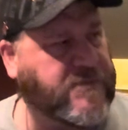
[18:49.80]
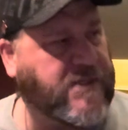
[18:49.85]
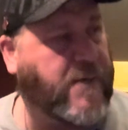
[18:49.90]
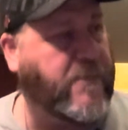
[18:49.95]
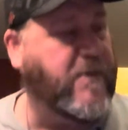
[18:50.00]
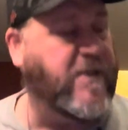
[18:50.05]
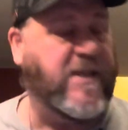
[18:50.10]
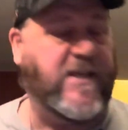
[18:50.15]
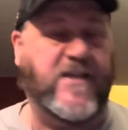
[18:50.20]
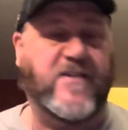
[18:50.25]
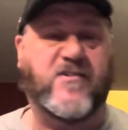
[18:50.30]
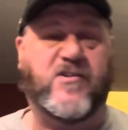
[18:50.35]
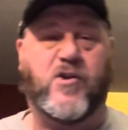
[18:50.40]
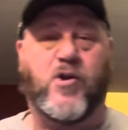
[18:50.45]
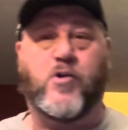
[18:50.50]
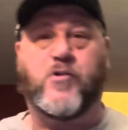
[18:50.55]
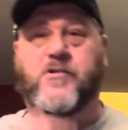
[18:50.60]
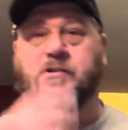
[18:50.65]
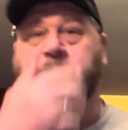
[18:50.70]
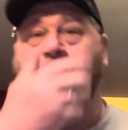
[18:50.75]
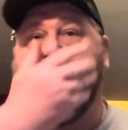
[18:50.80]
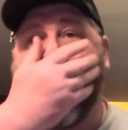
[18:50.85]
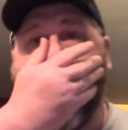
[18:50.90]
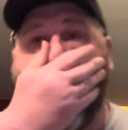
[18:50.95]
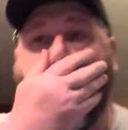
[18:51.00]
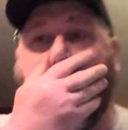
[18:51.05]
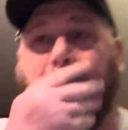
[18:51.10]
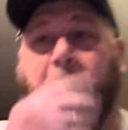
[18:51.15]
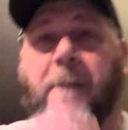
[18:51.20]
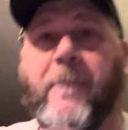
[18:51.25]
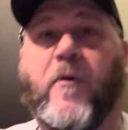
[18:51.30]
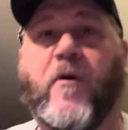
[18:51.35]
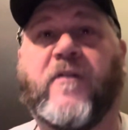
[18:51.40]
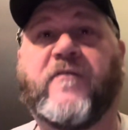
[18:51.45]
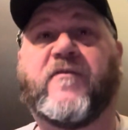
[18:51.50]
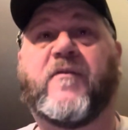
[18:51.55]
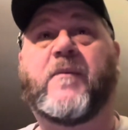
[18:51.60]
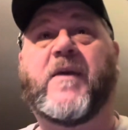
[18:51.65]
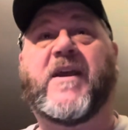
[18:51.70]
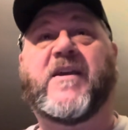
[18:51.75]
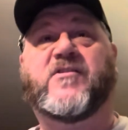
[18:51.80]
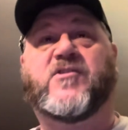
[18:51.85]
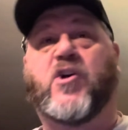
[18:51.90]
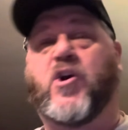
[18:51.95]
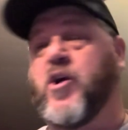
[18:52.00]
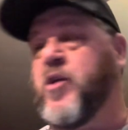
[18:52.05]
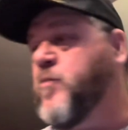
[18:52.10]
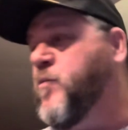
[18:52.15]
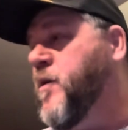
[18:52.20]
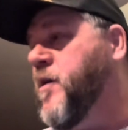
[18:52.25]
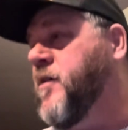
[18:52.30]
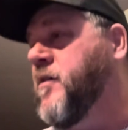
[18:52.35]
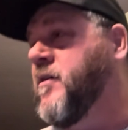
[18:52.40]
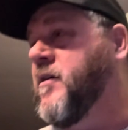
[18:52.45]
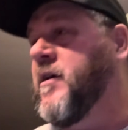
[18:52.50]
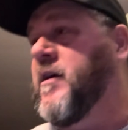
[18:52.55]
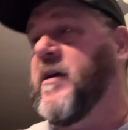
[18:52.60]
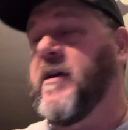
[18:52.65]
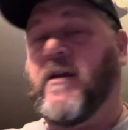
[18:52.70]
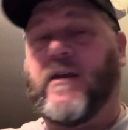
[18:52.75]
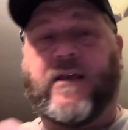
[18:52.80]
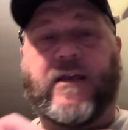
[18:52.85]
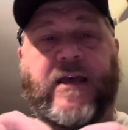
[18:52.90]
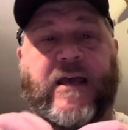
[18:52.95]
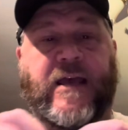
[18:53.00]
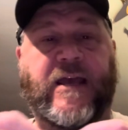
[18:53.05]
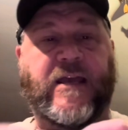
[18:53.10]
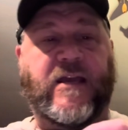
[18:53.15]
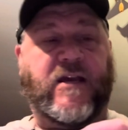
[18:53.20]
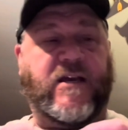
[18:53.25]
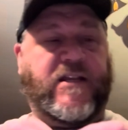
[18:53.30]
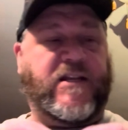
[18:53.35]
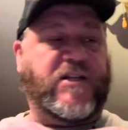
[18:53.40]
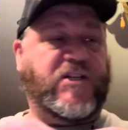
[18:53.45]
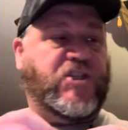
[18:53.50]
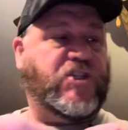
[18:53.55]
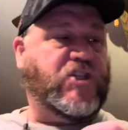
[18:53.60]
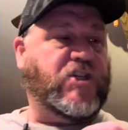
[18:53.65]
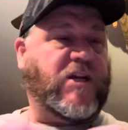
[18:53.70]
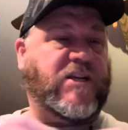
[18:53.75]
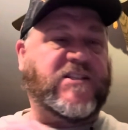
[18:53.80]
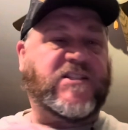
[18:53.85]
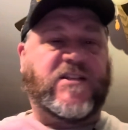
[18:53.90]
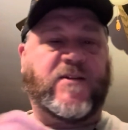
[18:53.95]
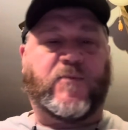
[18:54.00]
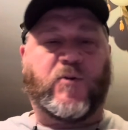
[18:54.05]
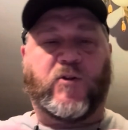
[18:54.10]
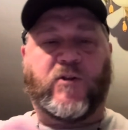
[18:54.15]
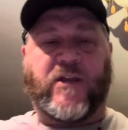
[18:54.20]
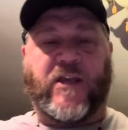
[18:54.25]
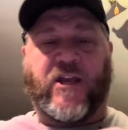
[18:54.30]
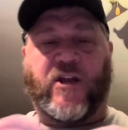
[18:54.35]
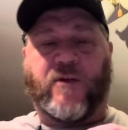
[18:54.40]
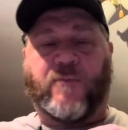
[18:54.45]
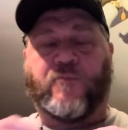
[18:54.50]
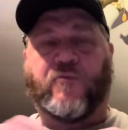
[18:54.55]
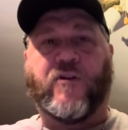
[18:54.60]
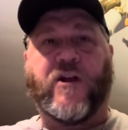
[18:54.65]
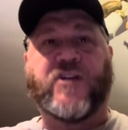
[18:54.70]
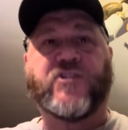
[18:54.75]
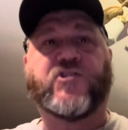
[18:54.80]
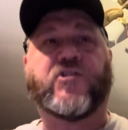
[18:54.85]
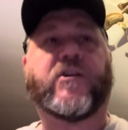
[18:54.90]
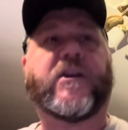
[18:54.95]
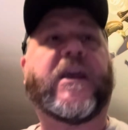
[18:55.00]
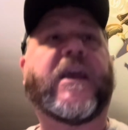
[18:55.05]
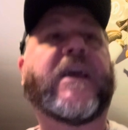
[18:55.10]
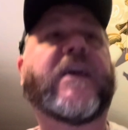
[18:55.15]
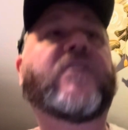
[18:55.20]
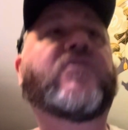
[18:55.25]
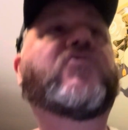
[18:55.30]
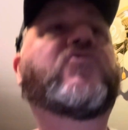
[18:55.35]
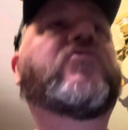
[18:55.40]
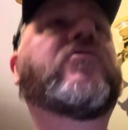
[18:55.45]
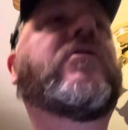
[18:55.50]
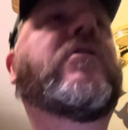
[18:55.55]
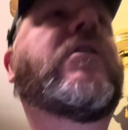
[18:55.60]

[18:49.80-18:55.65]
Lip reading: I'm in the East Coast. I bought from Ace Hardware an adjustable air pressure gauge